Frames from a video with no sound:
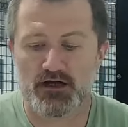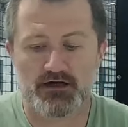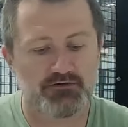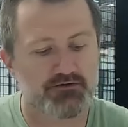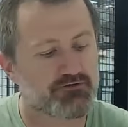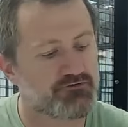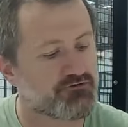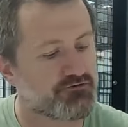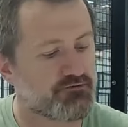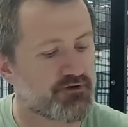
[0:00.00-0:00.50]
I
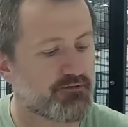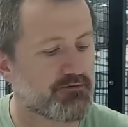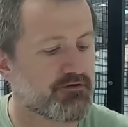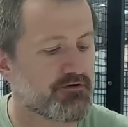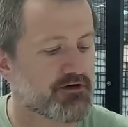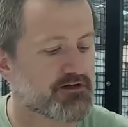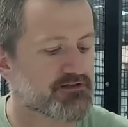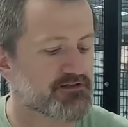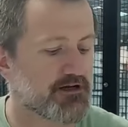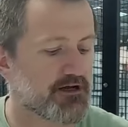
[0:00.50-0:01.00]
don't
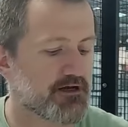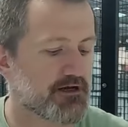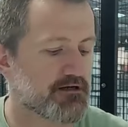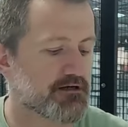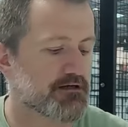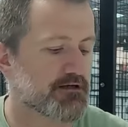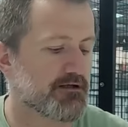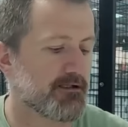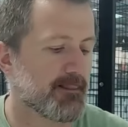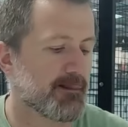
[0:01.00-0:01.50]
remember
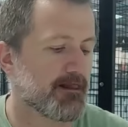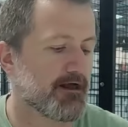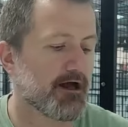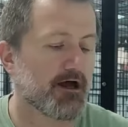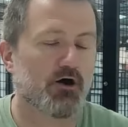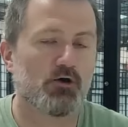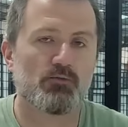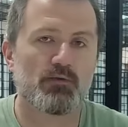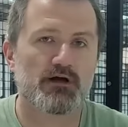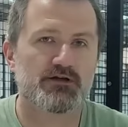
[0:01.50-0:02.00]
exactly
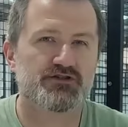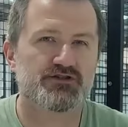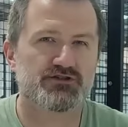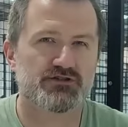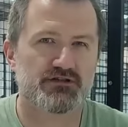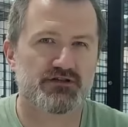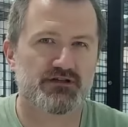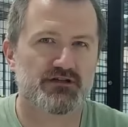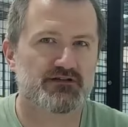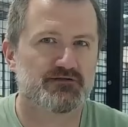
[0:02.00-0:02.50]
how much
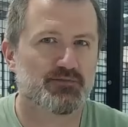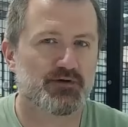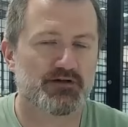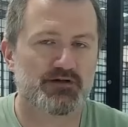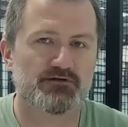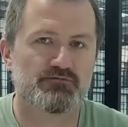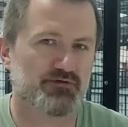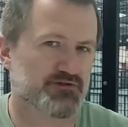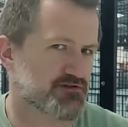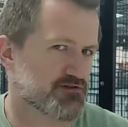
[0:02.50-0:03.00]
it is, but
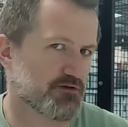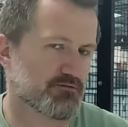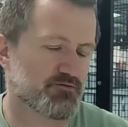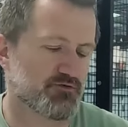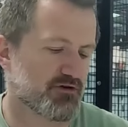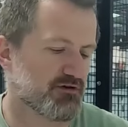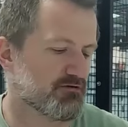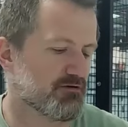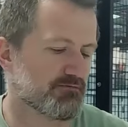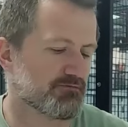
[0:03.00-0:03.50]
it was
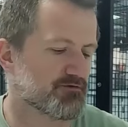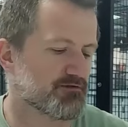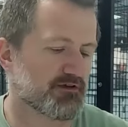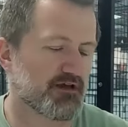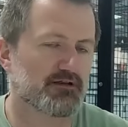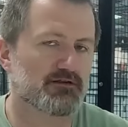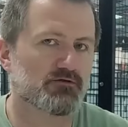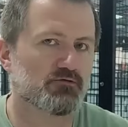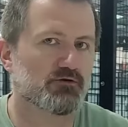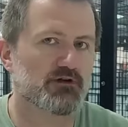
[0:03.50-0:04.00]
somewhere around
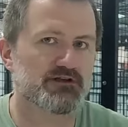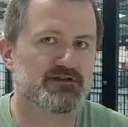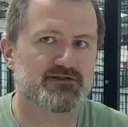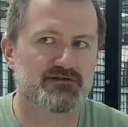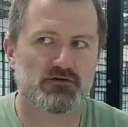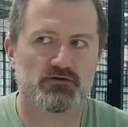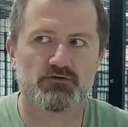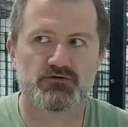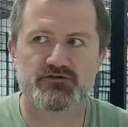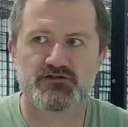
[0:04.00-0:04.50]
10 quid.
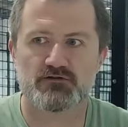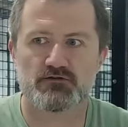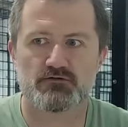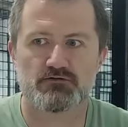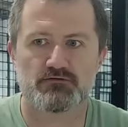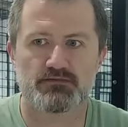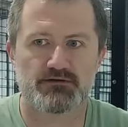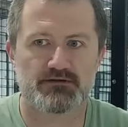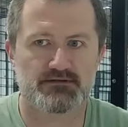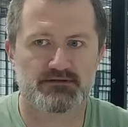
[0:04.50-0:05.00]
So
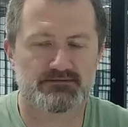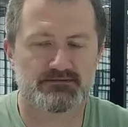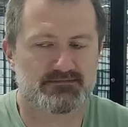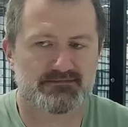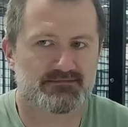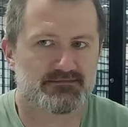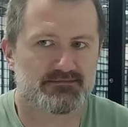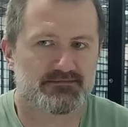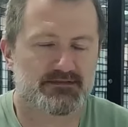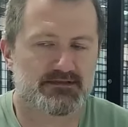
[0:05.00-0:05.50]

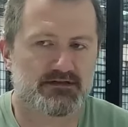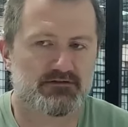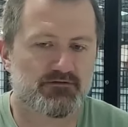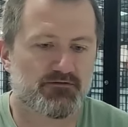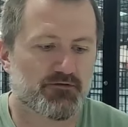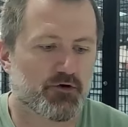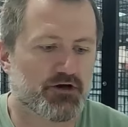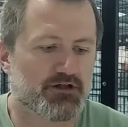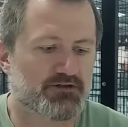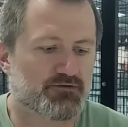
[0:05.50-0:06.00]

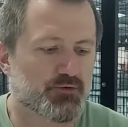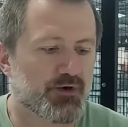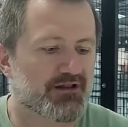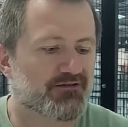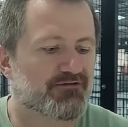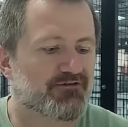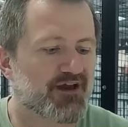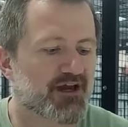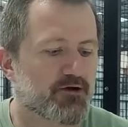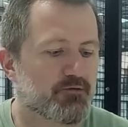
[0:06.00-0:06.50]
for a
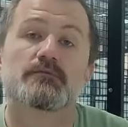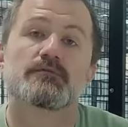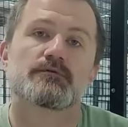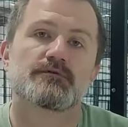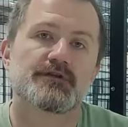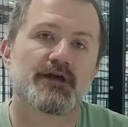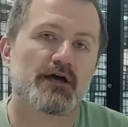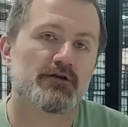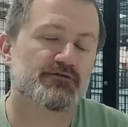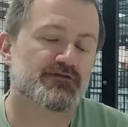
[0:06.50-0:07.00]
12,
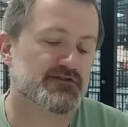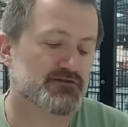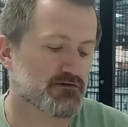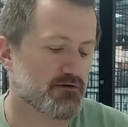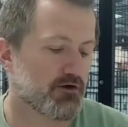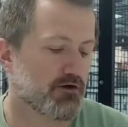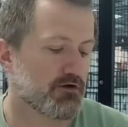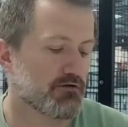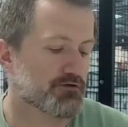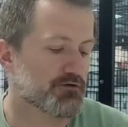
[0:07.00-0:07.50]
that's
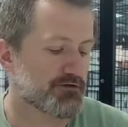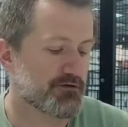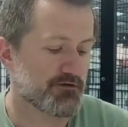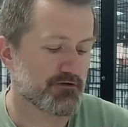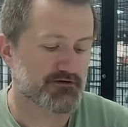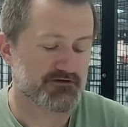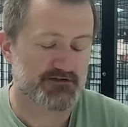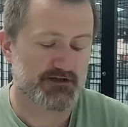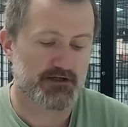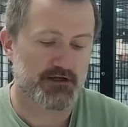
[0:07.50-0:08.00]
all the
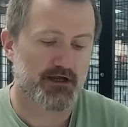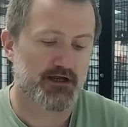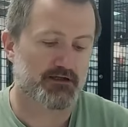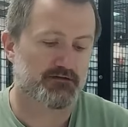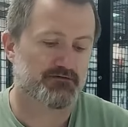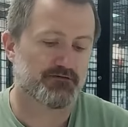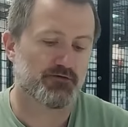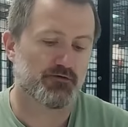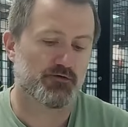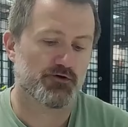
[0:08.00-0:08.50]
thoughts that I
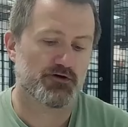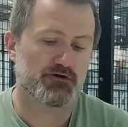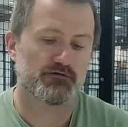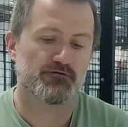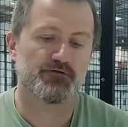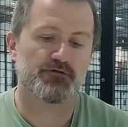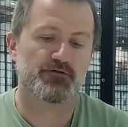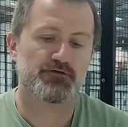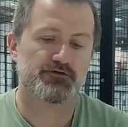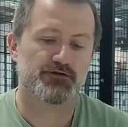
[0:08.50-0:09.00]
had for
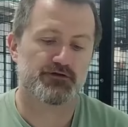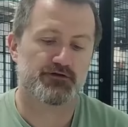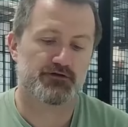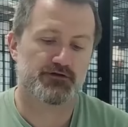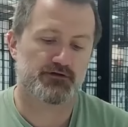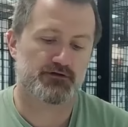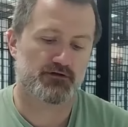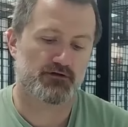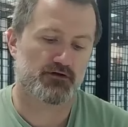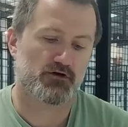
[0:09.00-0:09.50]

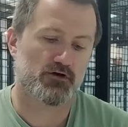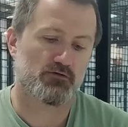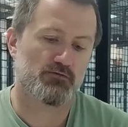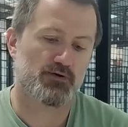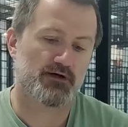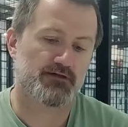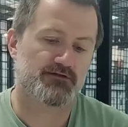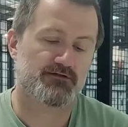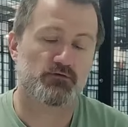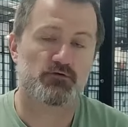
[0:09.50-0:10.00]
the
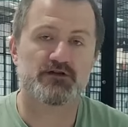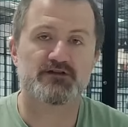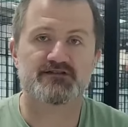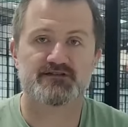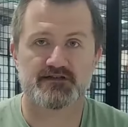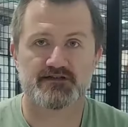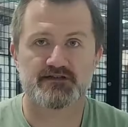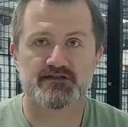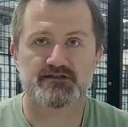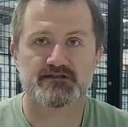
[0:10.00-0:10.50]
Kombat
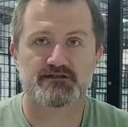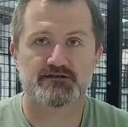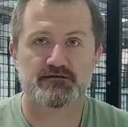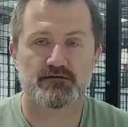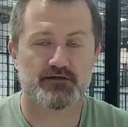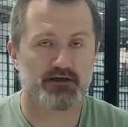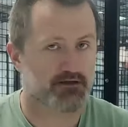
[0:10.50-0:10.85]
Ulises.